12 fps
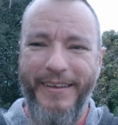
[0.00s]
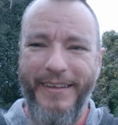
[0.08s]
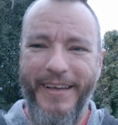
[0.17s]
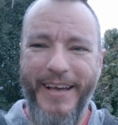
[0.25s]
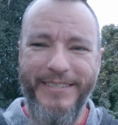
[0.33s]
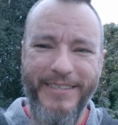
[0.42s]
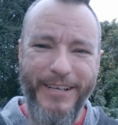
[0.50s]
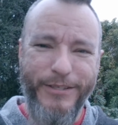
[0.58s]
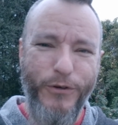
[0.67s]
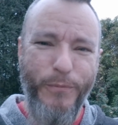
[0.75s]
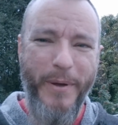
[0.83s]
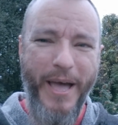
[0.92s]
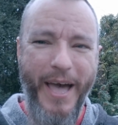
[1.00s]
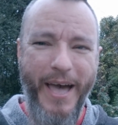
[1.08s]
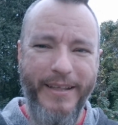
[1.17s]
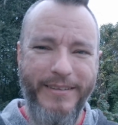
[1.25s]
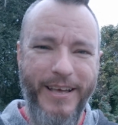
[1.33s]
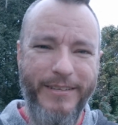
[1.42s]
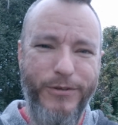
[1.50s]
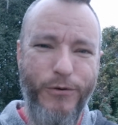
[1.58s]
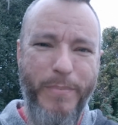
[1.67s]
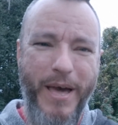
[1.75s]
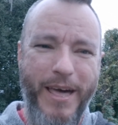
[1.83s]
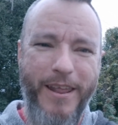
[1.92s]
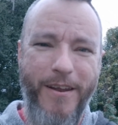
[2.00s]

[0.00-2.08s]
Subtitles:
that's not too bad. Not too bad at